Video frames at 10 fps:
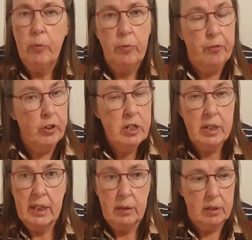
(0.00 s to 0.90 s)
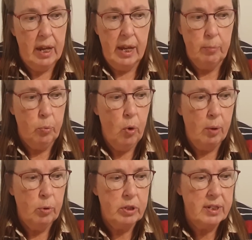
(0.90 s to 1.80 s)
Firstly, what
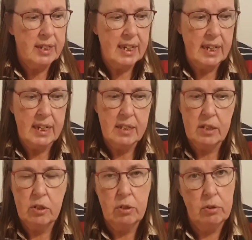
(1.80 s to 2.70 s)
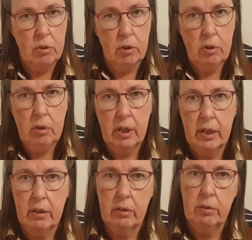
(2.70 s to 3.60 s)
I want to say is to all
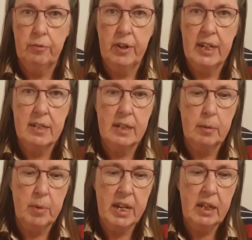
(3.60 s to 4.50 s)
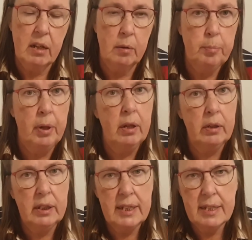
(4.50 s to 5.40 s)
our friends in America,
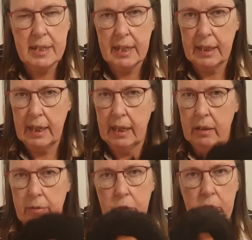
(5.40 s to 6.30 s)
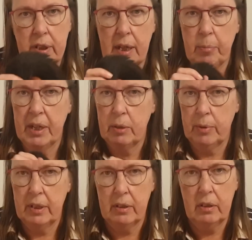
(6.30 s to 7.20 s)
please take care if you're in that bad
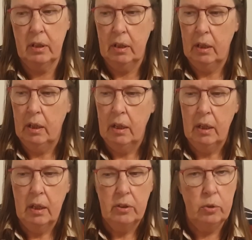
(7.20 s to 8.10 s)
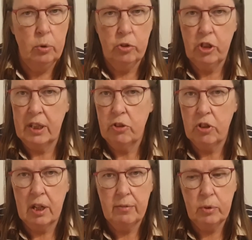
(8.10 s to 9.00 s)
weather. Don't try and
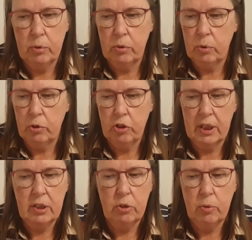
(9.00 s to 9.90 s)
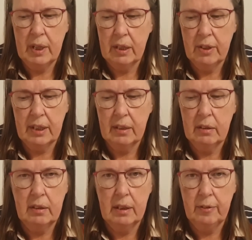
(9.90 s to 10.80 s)
travel, don't try and do anything
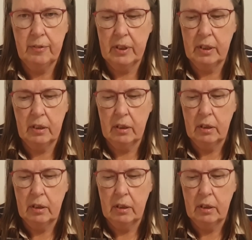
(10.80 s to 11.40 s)
different.